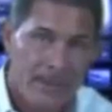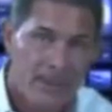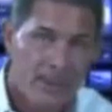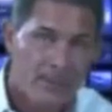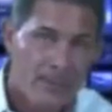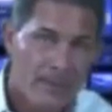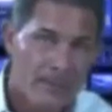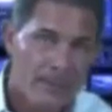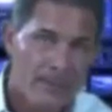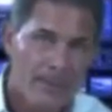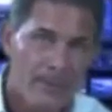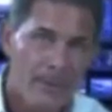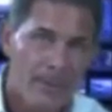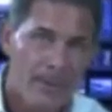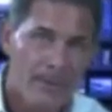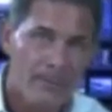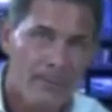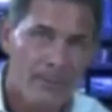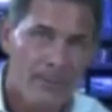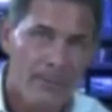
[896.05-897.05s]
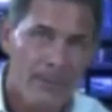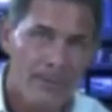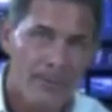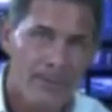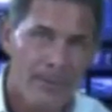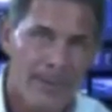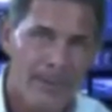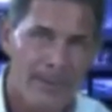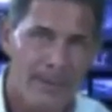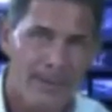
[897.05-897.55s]
You remember the blood
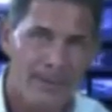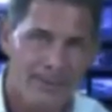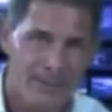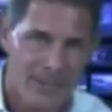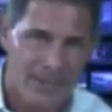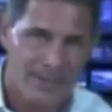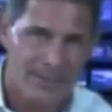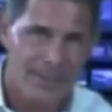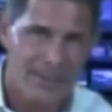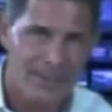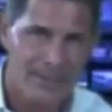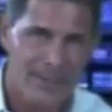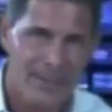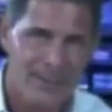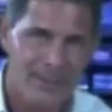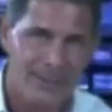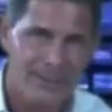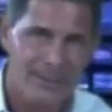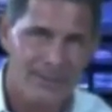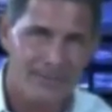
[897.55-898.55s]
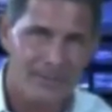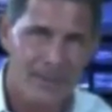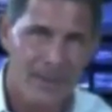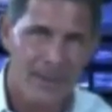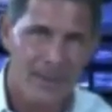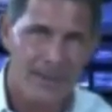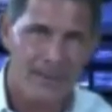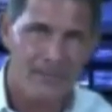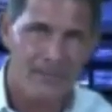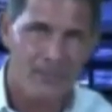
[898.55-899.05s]
work that uh, John Quinones
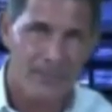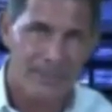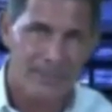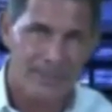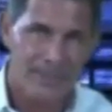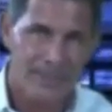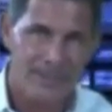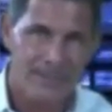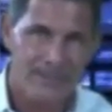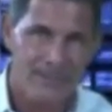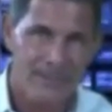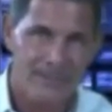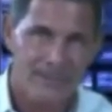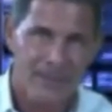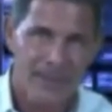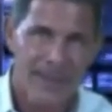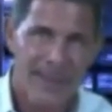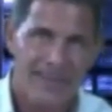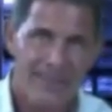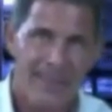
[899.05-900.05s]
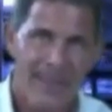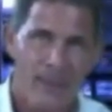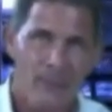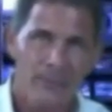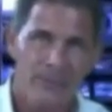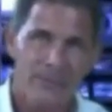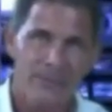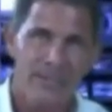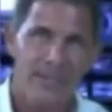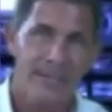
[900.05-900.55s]
um, received? That
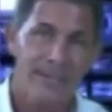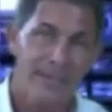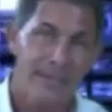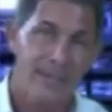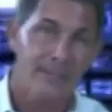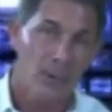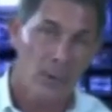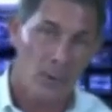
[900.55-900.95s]
was done